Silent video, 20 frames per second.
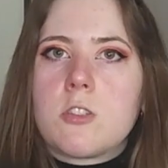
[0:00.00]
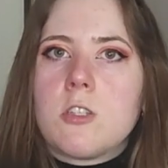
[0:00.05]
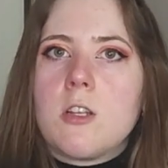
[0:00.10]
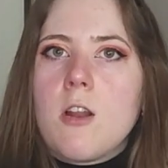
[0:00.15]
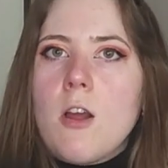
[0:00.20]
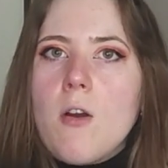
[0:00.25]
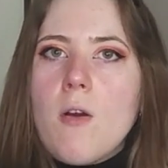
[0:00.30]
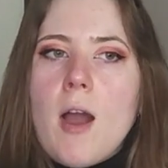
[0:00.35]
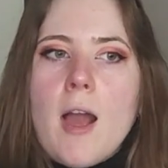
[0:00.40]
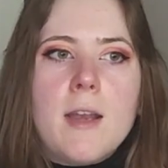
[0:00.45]

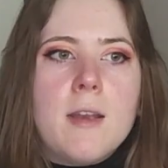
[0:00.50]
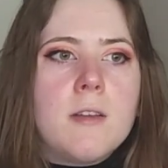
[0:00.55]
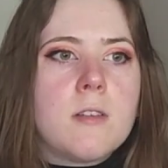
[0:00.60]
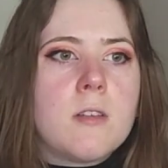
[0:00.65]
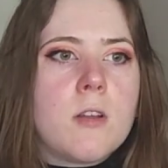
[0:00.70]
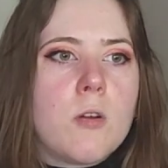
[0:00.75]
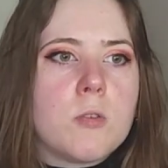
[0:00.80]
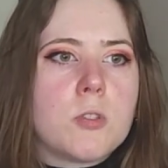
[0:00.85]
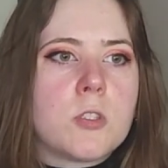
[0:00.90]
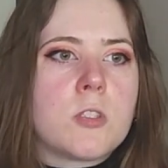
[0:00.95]
I didn't
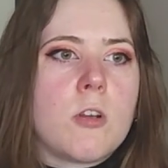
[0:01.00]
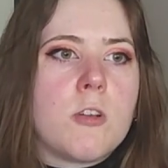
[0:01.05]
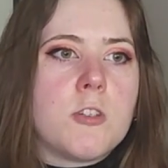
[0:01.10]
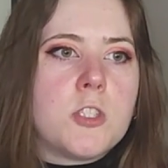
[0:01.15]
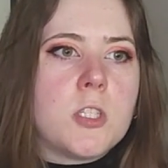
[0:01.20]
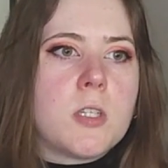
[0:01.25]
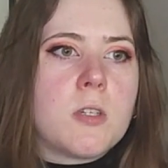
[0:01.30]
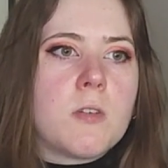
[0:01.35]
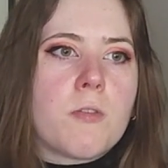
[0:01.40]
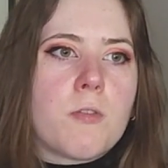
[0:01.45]
go
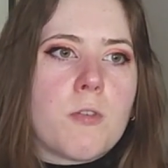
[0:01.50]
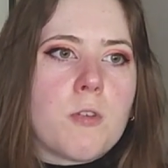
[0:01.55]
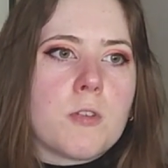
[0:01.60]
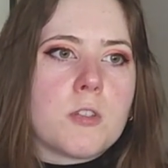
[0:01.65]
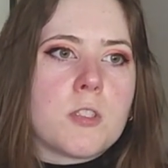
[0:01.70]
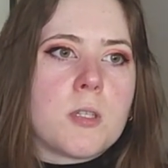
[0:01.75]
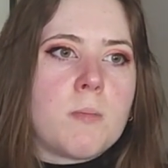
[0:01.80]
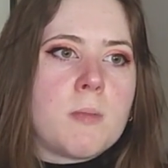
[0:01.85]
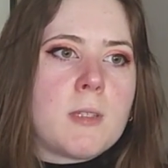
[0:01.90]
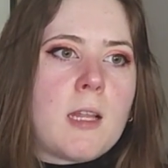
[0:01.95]
searching for
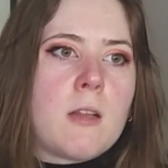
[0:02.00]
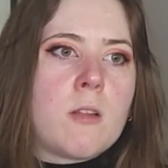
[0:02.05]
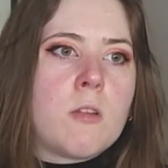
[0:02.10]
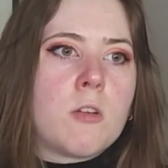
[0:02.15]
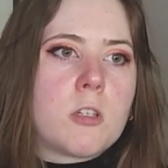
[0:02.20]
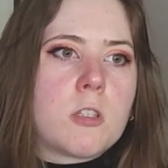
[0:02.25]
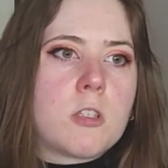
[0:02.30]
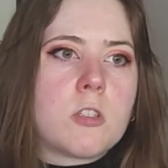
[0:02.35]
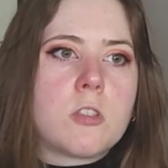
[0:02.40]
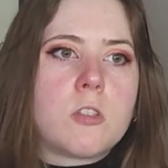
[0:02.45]
something that
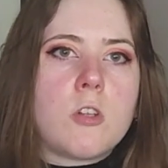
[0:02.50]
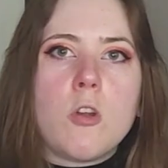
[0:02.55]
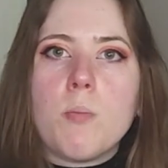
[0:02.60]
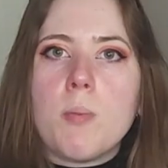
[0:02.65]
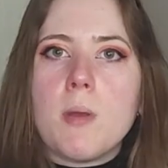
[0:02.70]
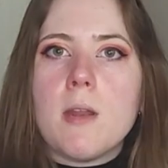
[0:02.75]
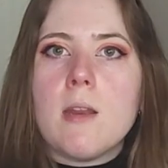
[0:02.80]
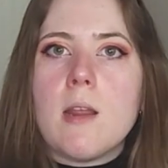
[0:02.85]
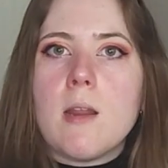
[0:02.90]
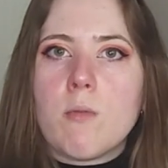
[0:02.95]
looked
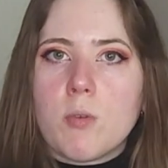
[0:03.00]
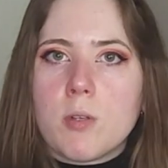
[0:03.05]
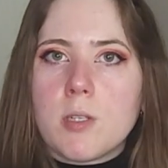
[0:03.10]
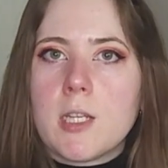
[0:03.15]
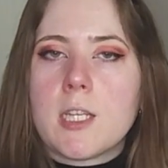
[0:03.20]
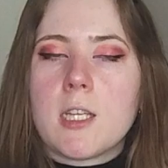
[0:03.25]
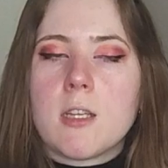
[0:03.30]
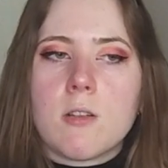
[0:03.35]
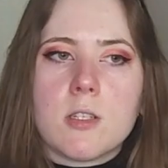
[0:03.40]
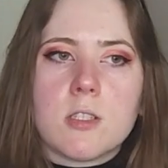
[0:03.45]
stupid and
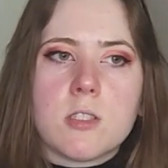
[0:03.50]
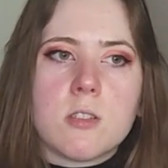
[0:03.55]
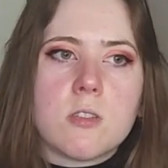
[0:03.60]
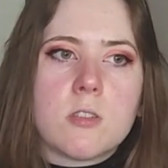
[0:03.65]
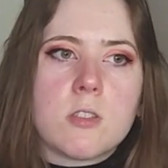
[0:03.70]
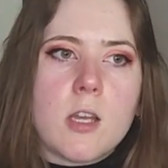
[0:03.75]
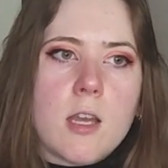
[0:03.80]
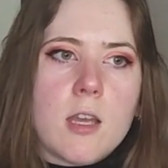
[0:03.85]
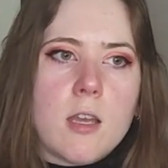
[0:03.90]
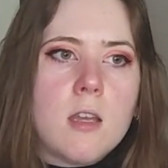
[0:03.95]
ridiculous and
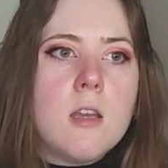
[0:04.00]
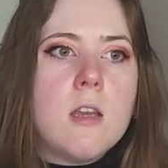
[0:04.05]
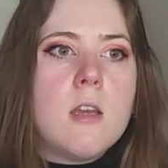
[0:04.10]
say,